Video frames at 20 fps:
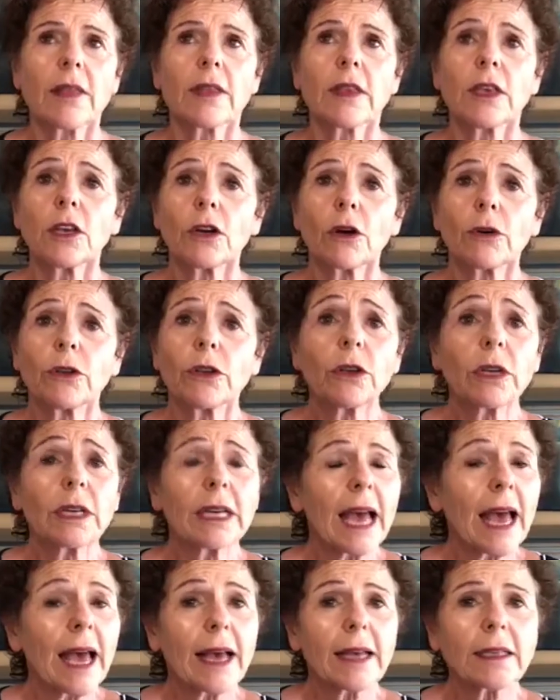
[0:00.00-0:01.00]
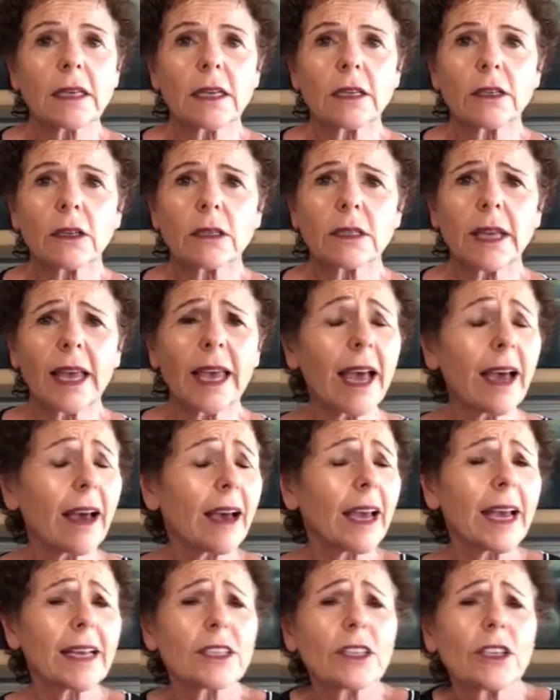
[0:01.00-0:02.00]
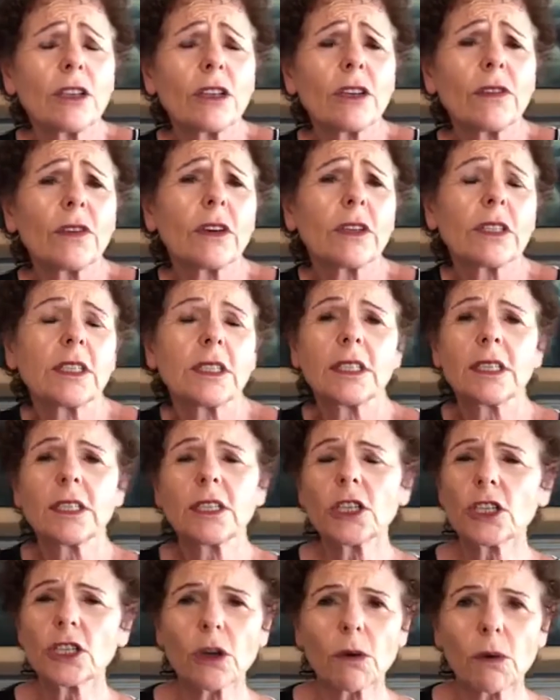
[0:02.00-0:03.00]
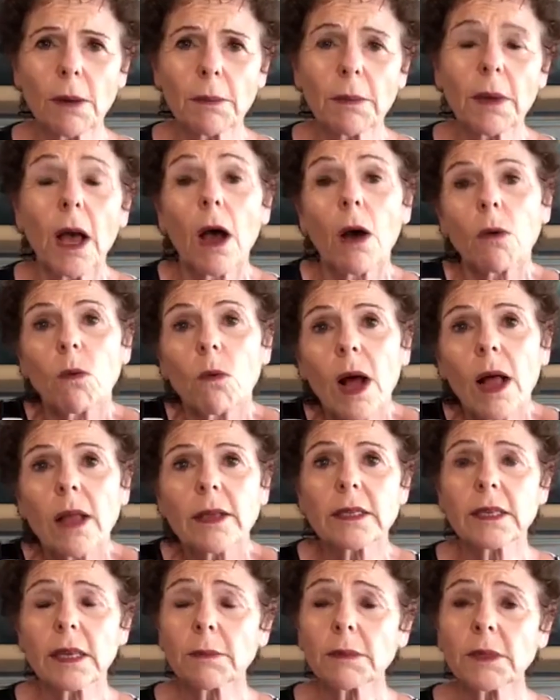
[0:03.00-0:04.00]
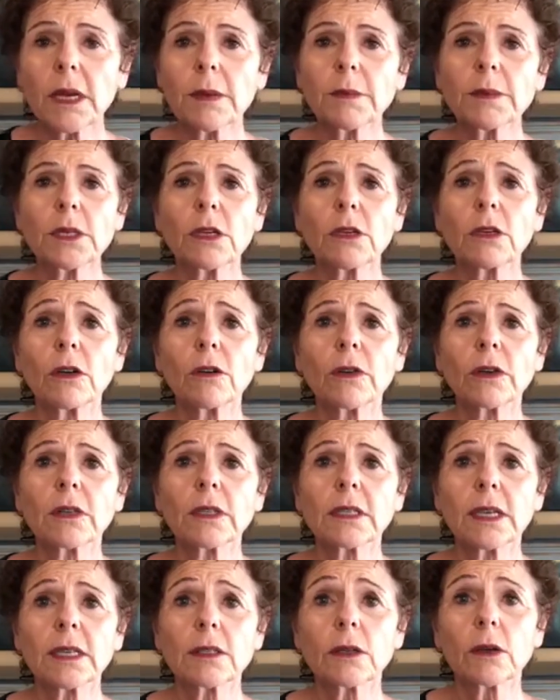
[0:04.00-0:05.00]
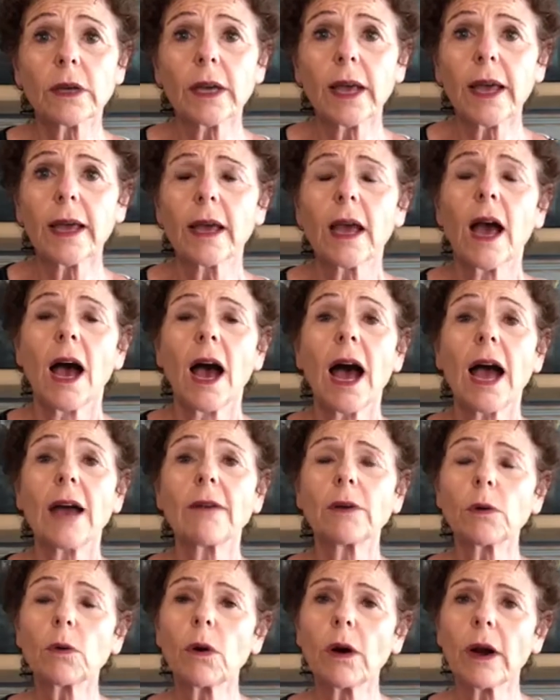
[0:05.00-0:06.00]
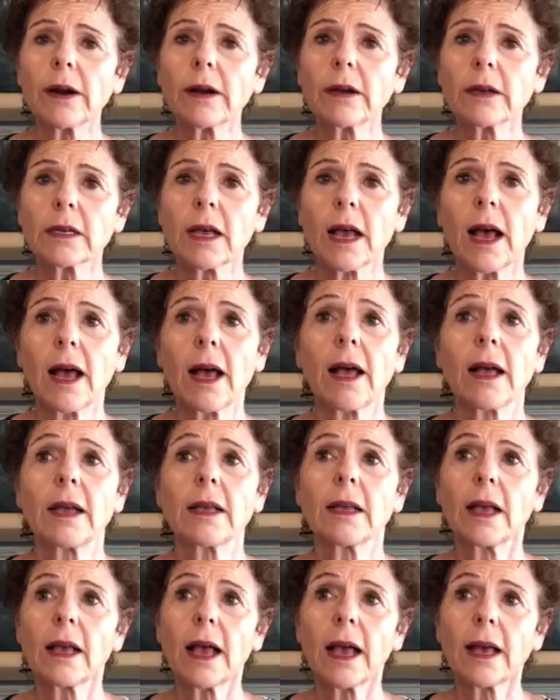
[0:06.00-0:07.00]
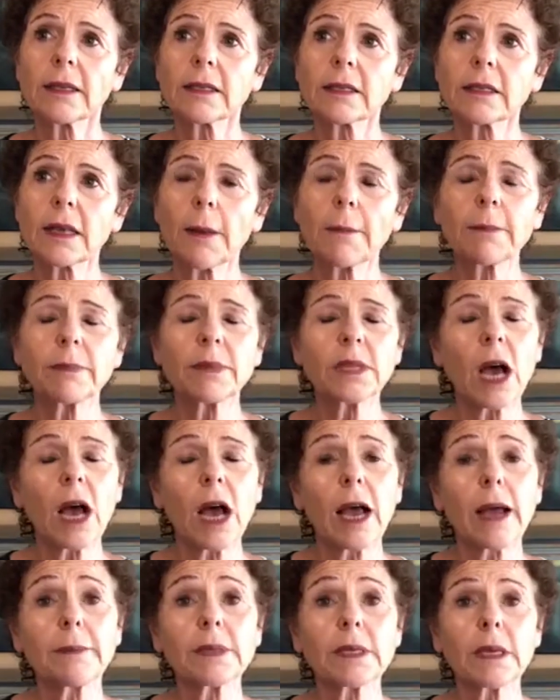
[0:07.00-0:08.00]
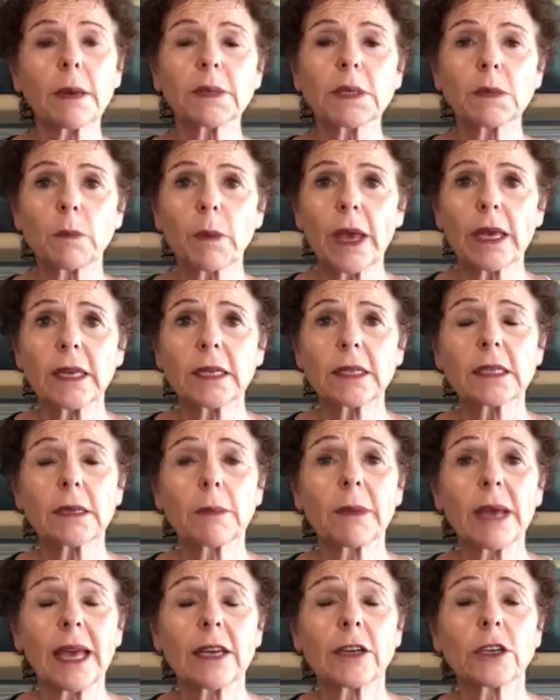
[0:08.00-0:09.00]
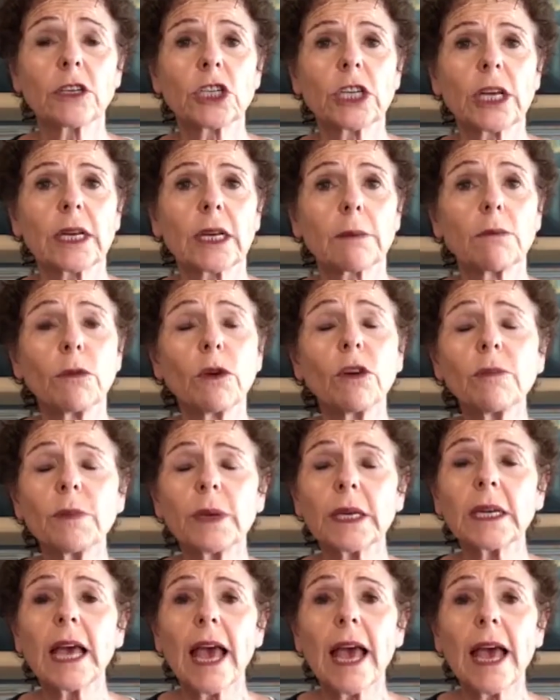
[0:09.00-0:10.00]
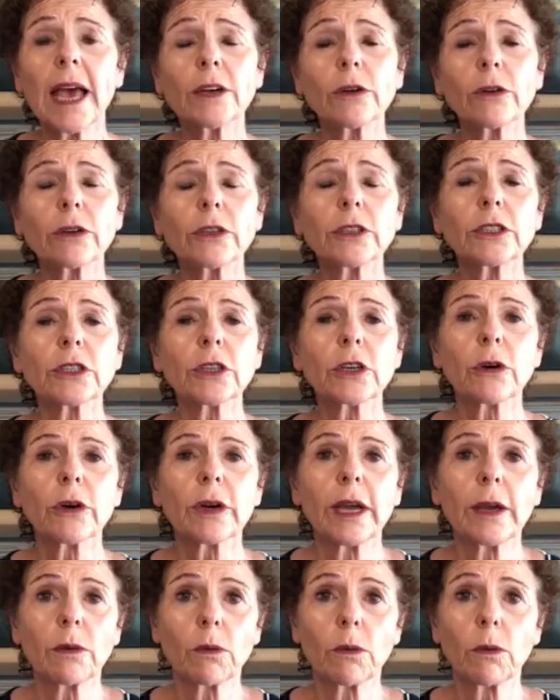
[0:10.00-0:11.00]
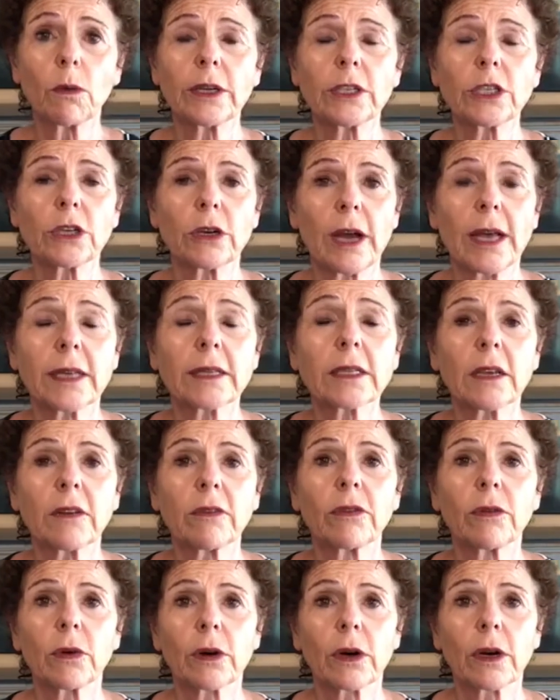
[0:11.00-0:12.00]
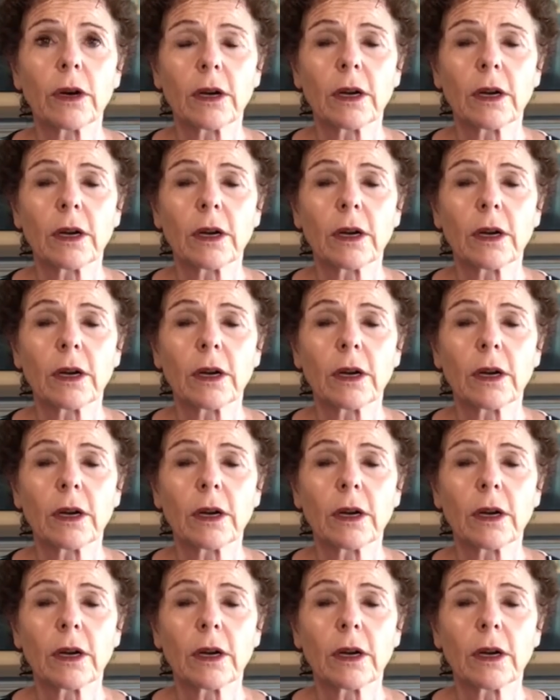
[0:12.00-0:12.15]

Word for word: you know, you can ask and you'll say, hey, I asked the universe, it didn't show up. Well, sometimes the universe says, okay, I require uh, some time, some space, some energetic movement in order to create what you're asking for,